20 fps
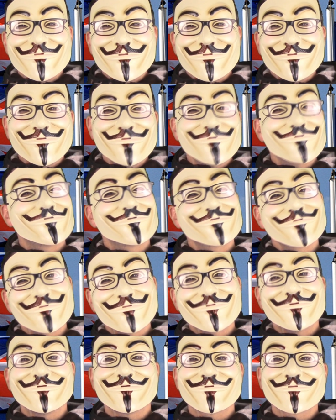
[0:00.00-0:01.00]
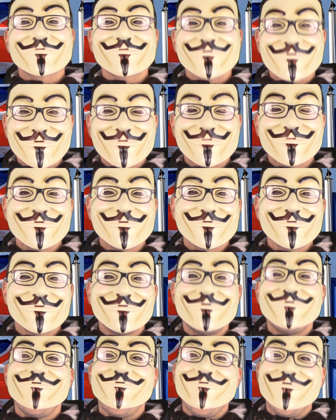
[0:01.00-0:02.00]
We need to back Cameron
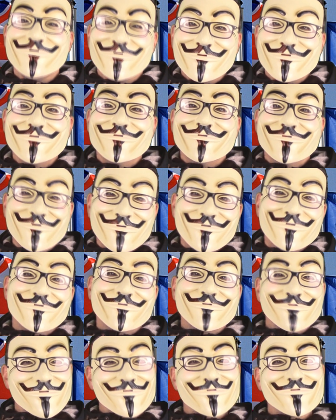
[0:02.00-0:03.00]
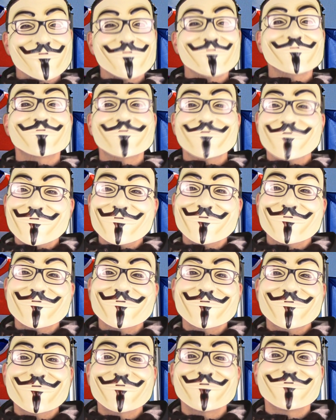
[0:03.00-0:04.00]
and make sure the big
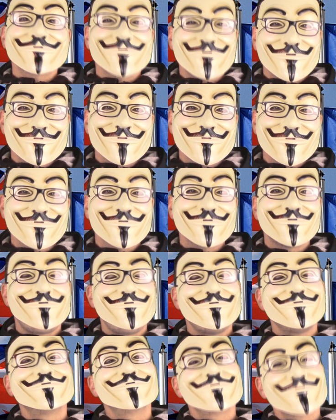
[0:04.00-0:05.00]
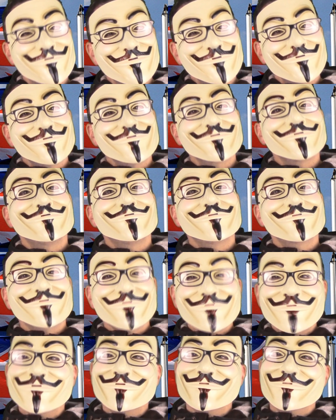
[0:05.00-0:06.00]
corporations and banks continue to
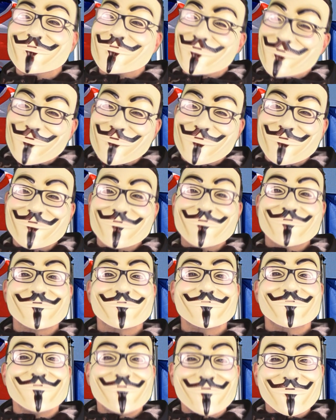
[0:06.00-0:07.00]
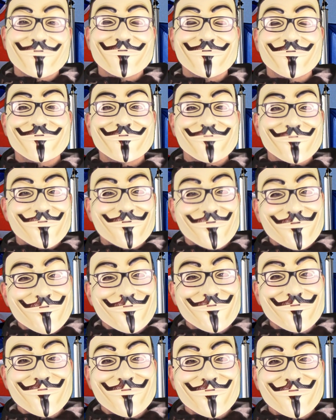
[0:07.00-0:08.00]
get billions in tax
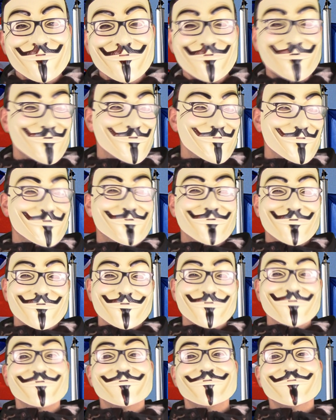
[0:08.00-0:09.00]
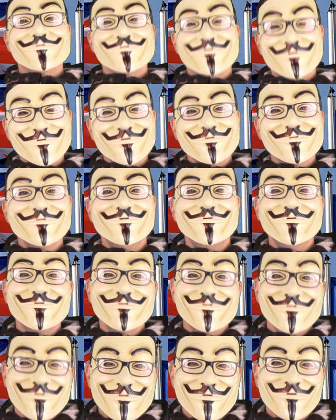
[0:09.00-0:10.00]
refunds and billions in
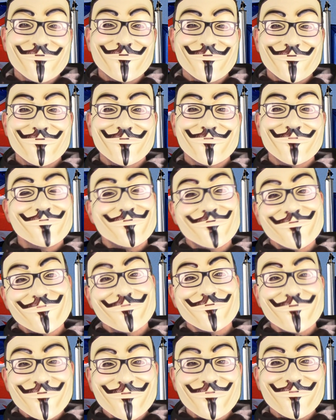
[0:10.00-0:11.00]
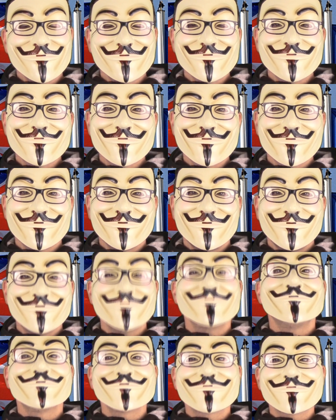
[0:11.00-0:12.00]
taxpayers' money and savings.
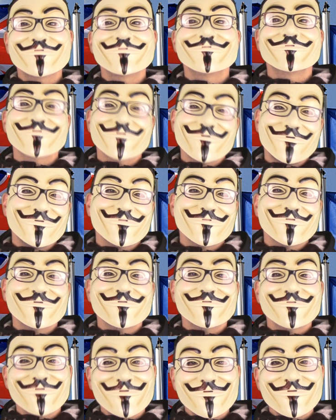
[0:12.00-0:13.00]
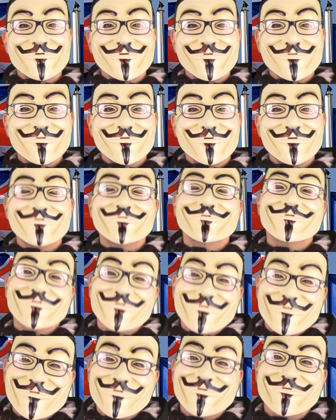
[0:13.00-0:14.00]
We need to stay in the EU and
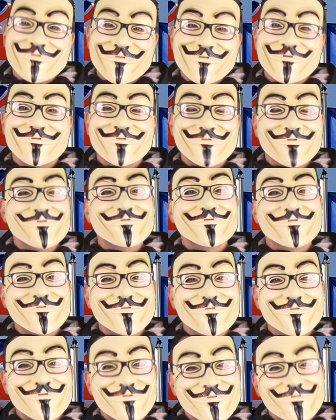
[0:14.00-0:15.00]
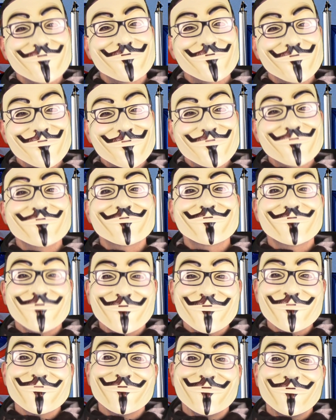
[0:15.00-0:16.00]
make sure nations are brought under
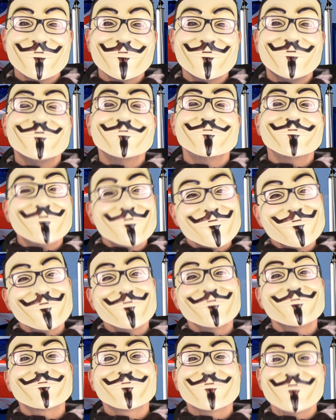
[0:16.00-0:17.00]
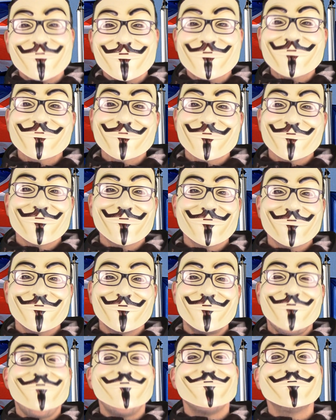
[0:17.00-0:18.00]
control of the EU Commission.
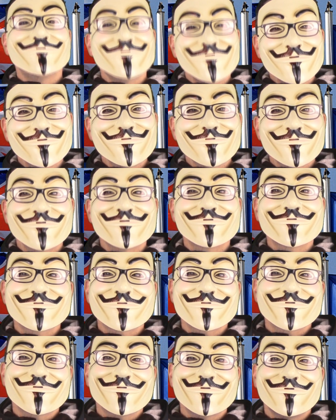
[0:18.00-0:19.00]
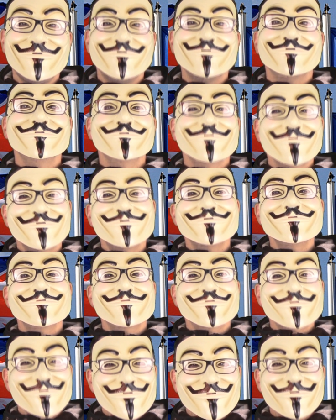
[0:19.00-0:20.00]
And to be honest, who
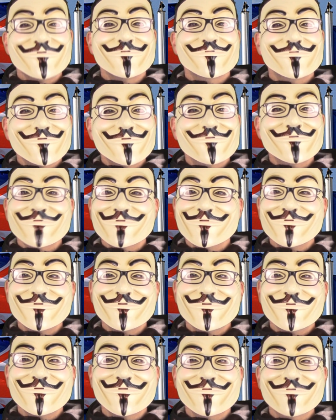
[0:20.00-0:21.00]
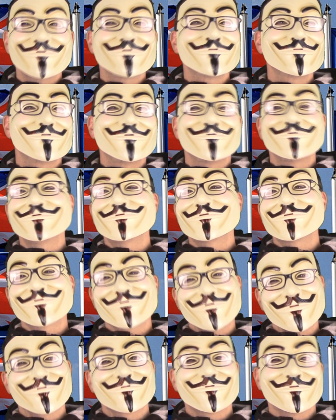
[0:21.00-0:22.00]
needs sovereignty? Who needs
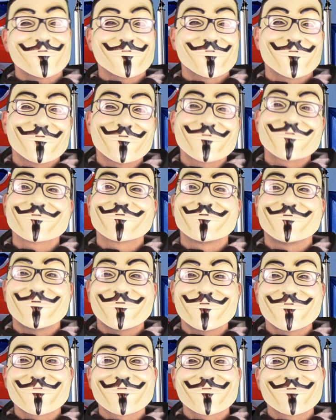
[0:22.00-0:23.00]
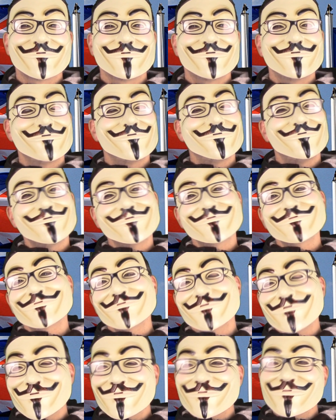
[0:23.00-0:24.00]
to govern themselves? Just
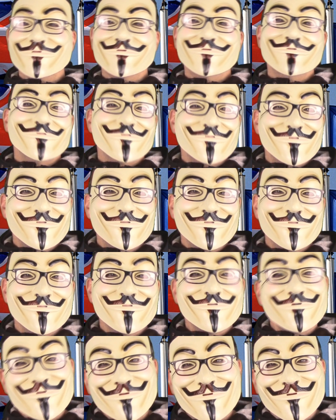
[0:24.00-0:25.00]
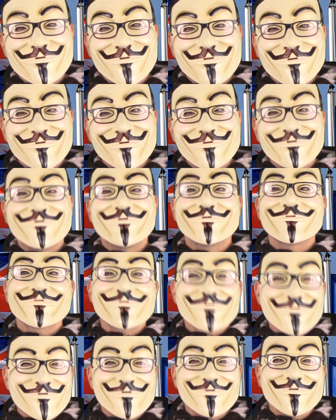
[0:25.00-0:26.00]
switch off, plug in, and
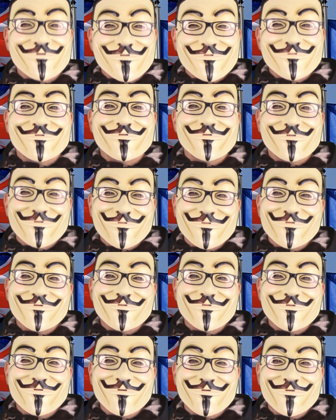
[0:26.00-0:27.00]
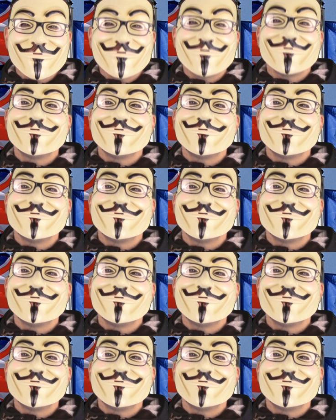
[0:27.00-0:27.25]
forget all about it.